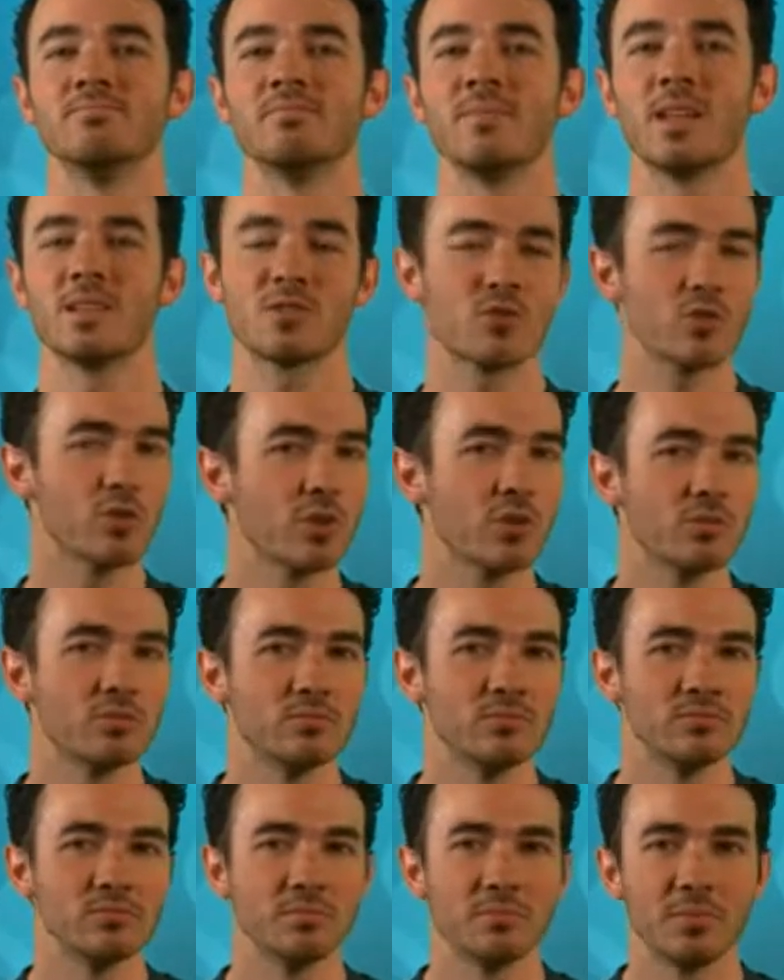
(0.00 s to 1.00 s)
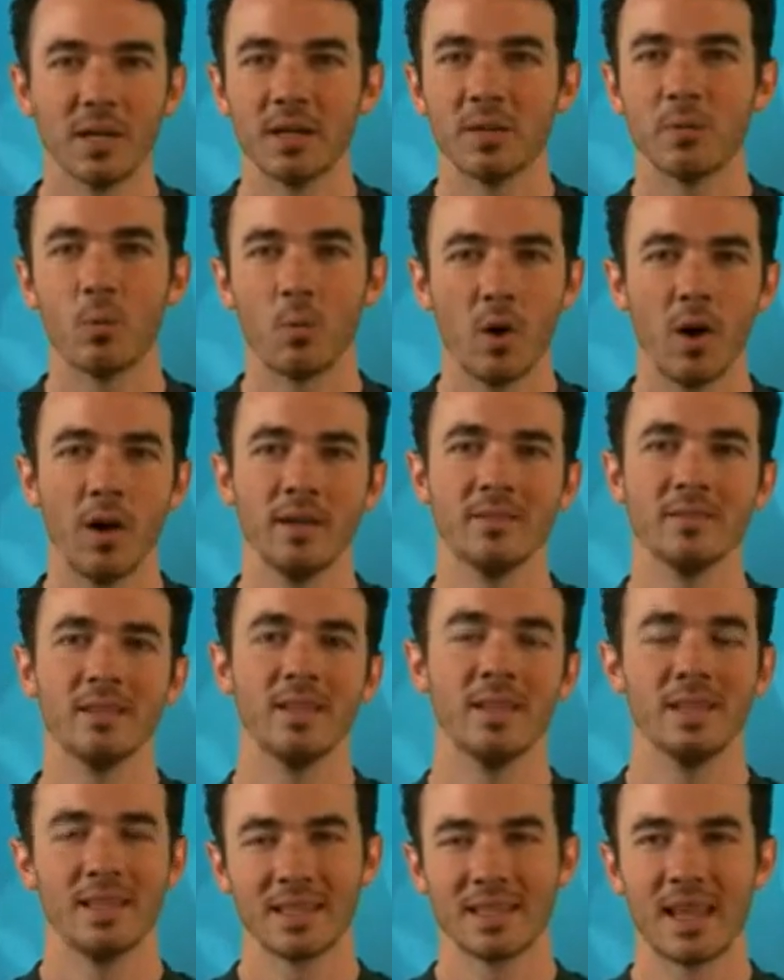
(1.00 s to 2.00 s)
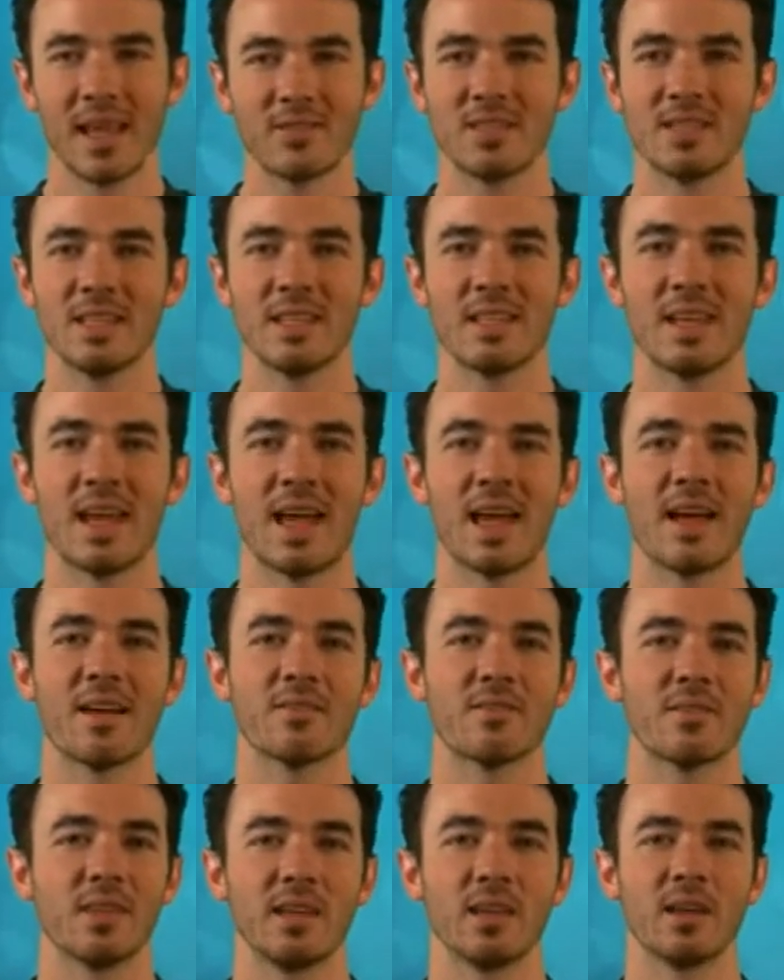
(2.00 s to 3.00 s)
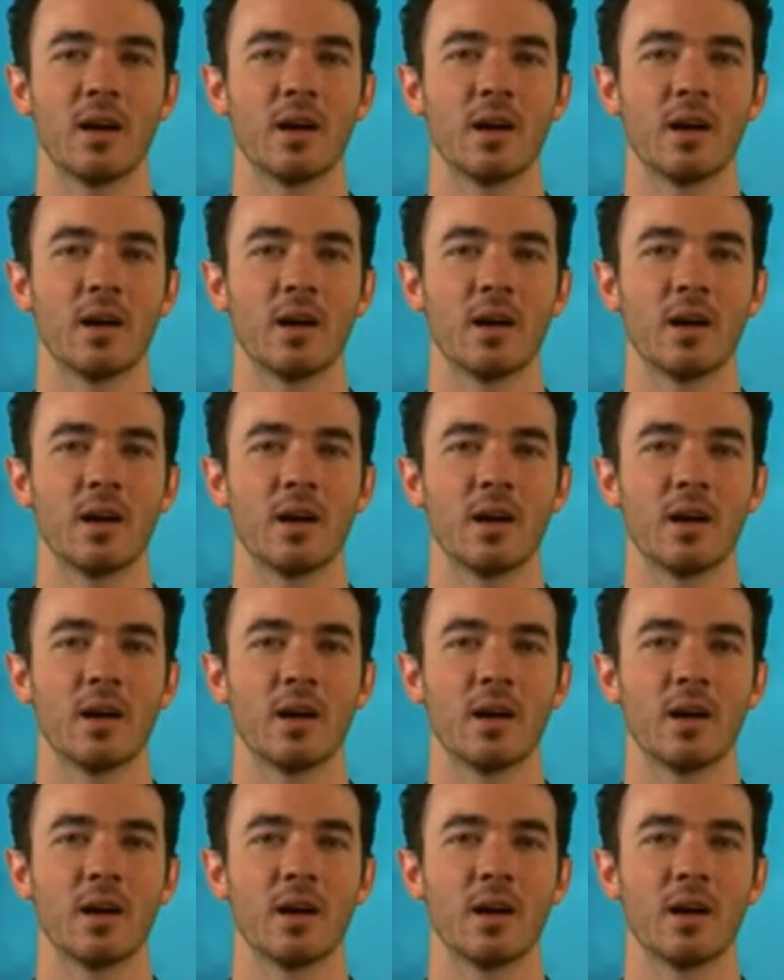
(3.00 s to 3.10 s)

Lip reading: It's true, but 1, Kevin didn't have the